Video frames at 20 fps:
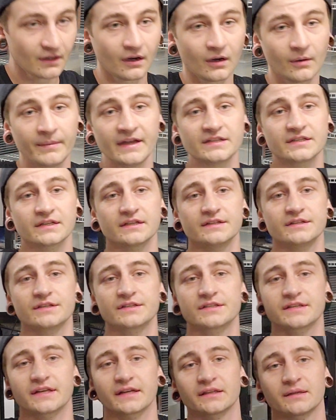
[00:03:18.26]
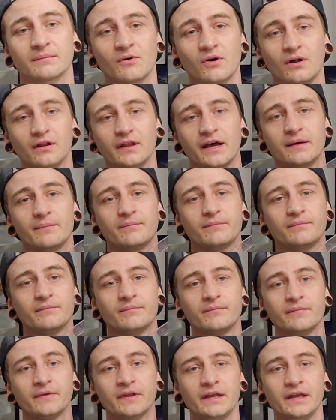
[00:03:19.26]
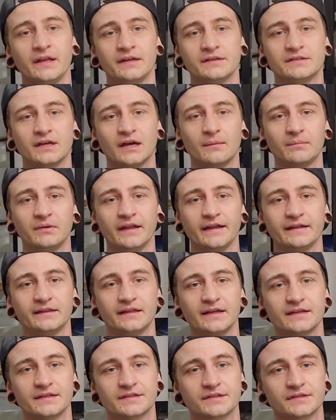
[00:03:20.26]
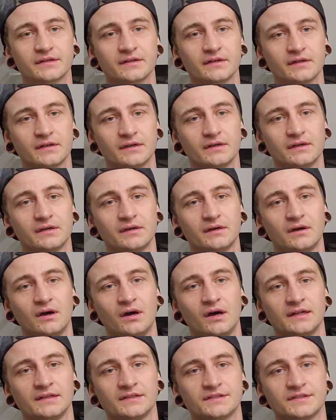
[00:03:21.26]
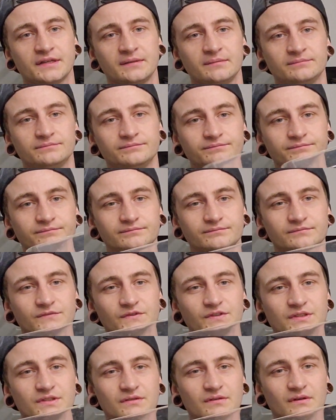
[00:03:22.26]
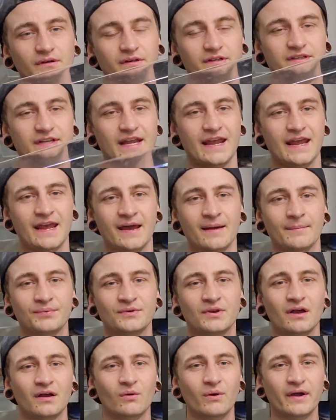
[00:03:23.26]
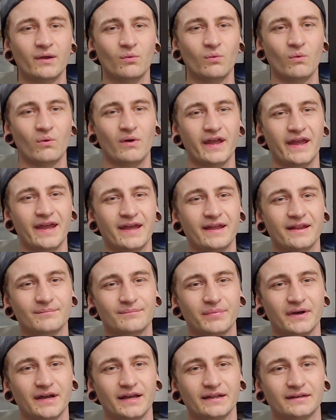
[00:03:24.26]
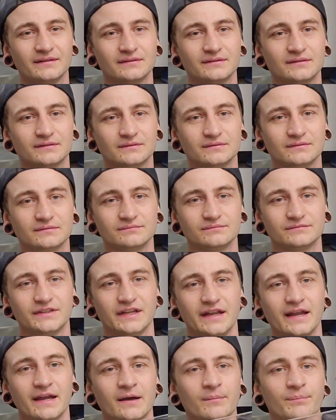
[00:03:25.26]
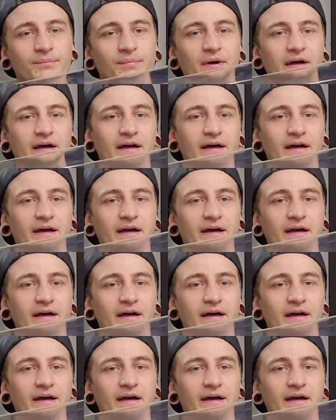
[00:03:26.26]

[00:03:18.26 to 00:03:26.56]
I'll basically just set them all up in a tub like this on some damp, not quite wet, but damp,